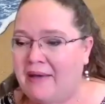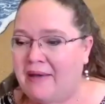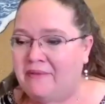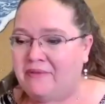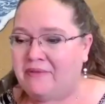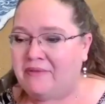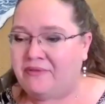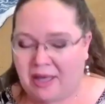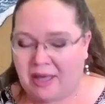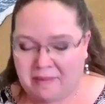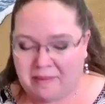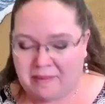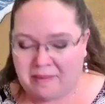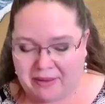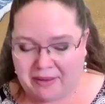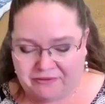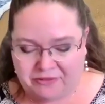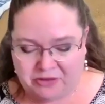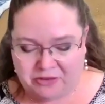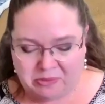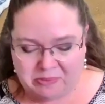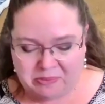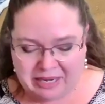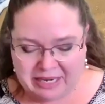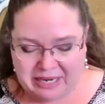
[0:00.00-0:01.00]
have
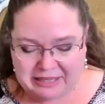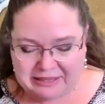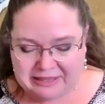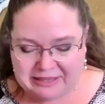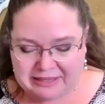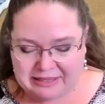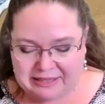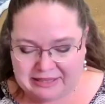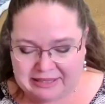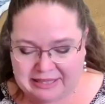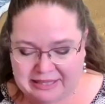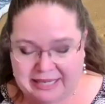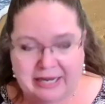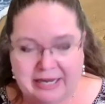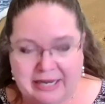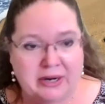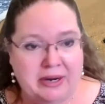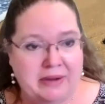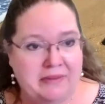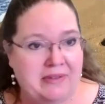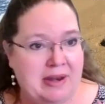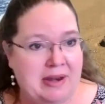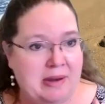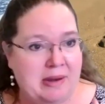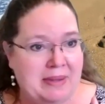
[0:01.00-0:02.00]
um, a few minutes
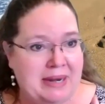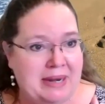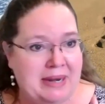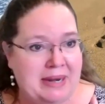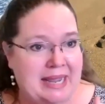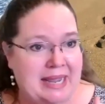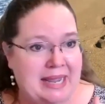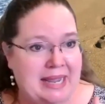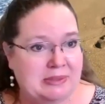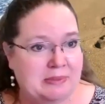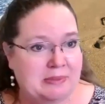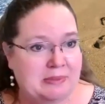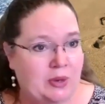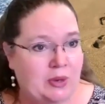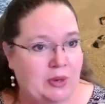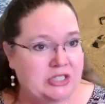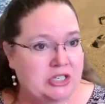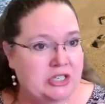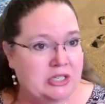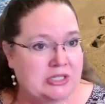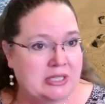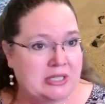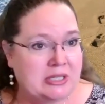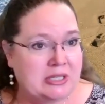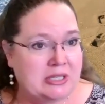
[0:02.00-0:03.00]
here. If anybody has
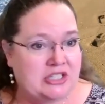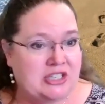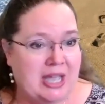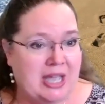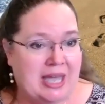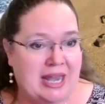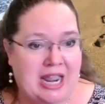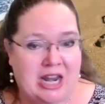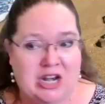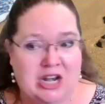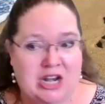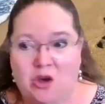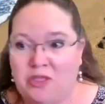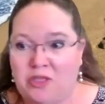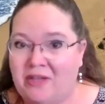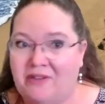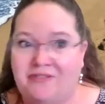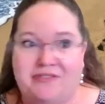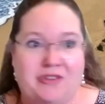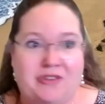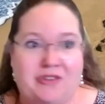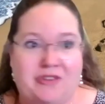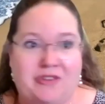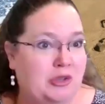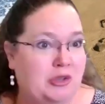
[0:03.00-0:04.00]
some questions in the chat, I
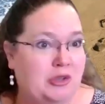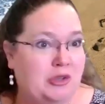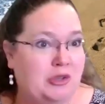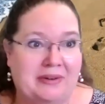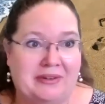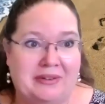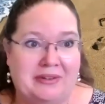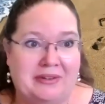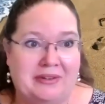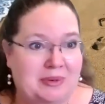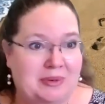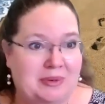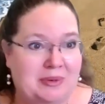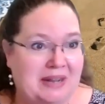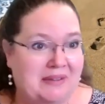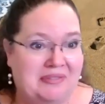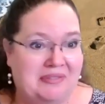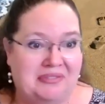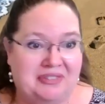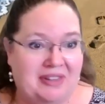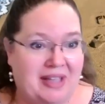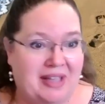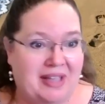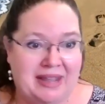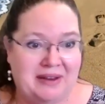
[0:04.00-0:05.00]
know that folks were, there
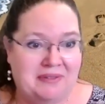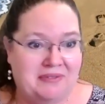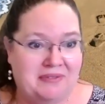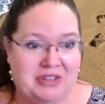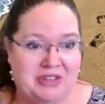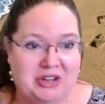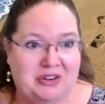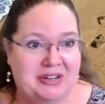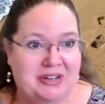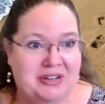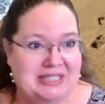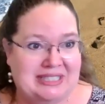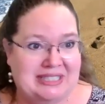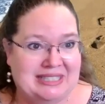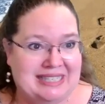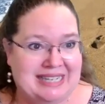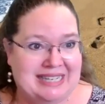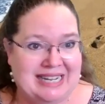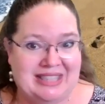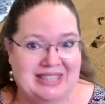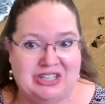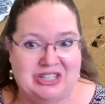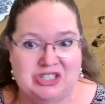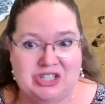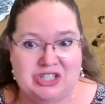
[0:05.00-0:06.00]
was stuff flying
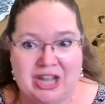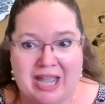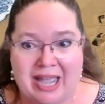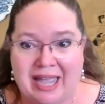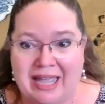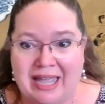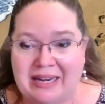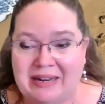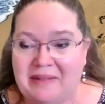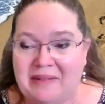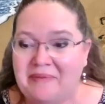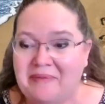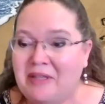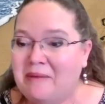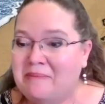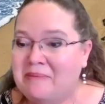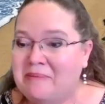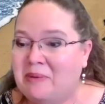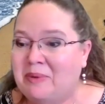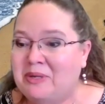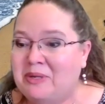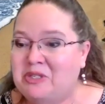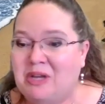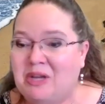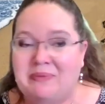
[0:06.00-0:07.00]
furiously in the chat,
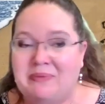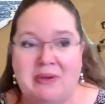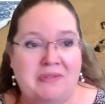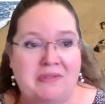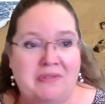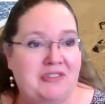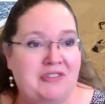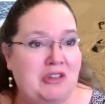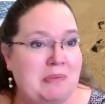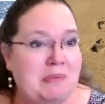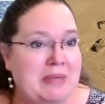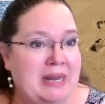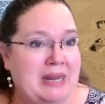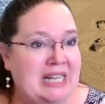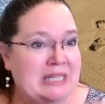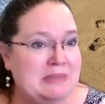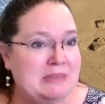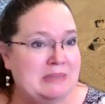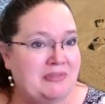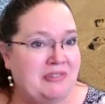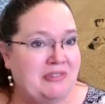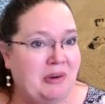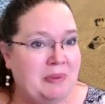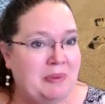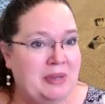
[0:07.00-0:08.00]
but we mm -hmm. do have mm-hmm. a few
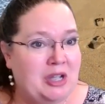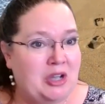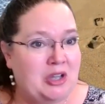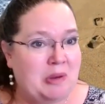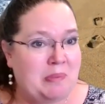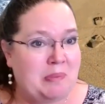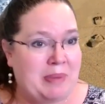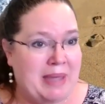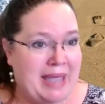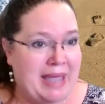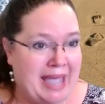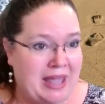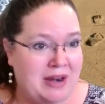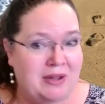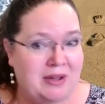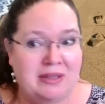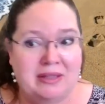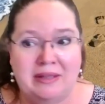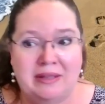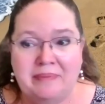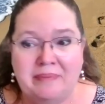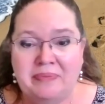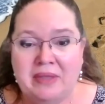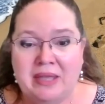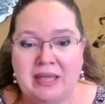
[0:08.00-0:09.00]
minutes before we go to
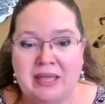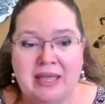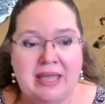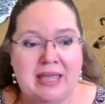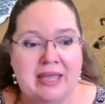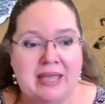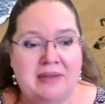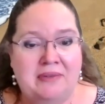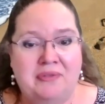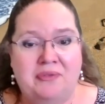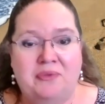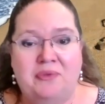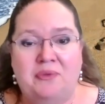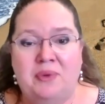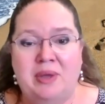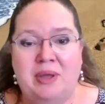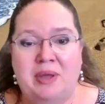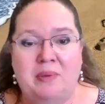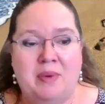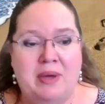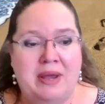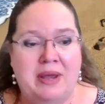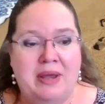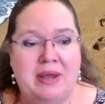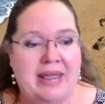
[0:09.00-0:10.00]
panel if
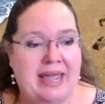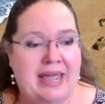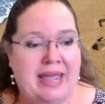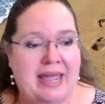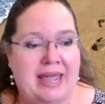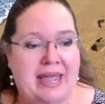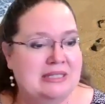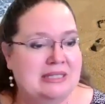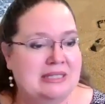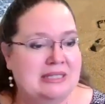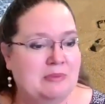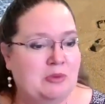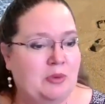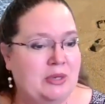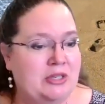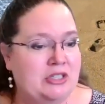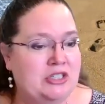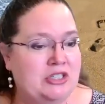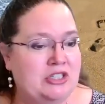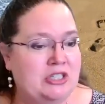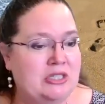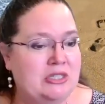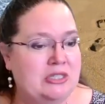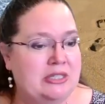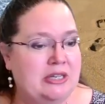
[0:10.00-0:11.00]
we want to ask
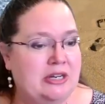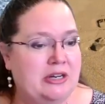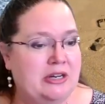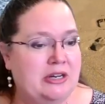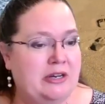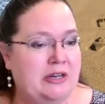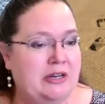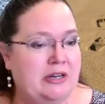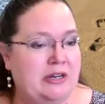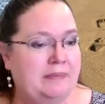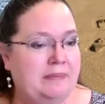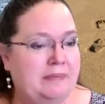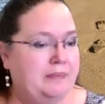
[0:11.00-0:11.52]
some questions here.